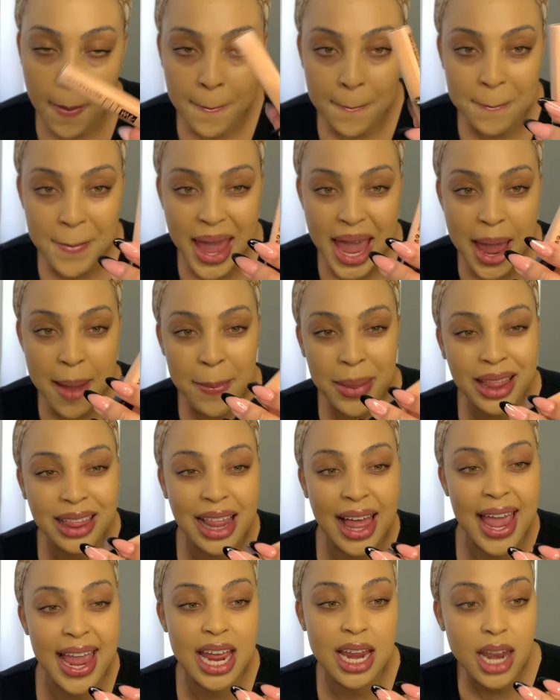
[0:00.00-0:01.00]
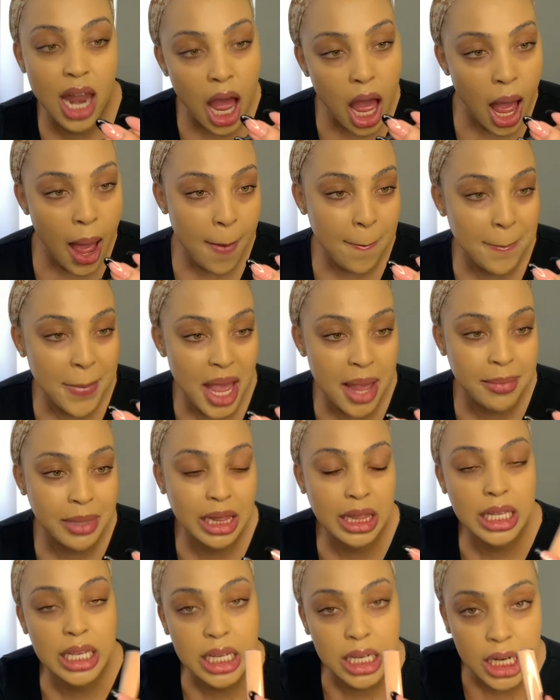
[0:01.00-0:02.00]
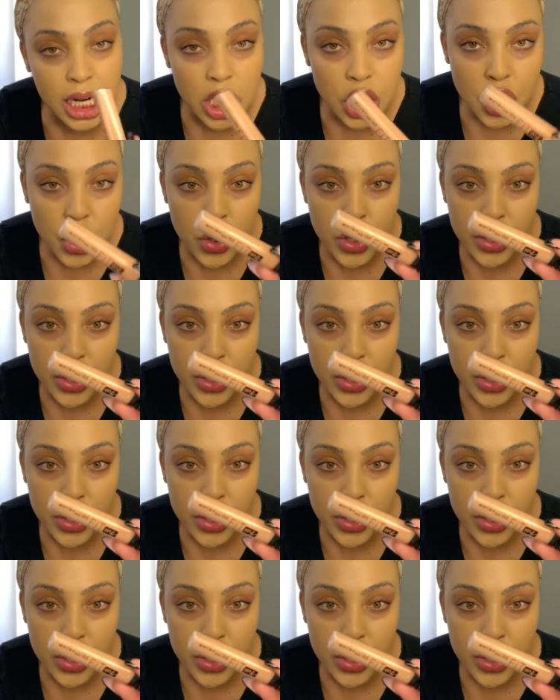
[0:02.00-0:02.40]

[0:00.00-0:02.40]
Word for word: Maybelline, Maybelline New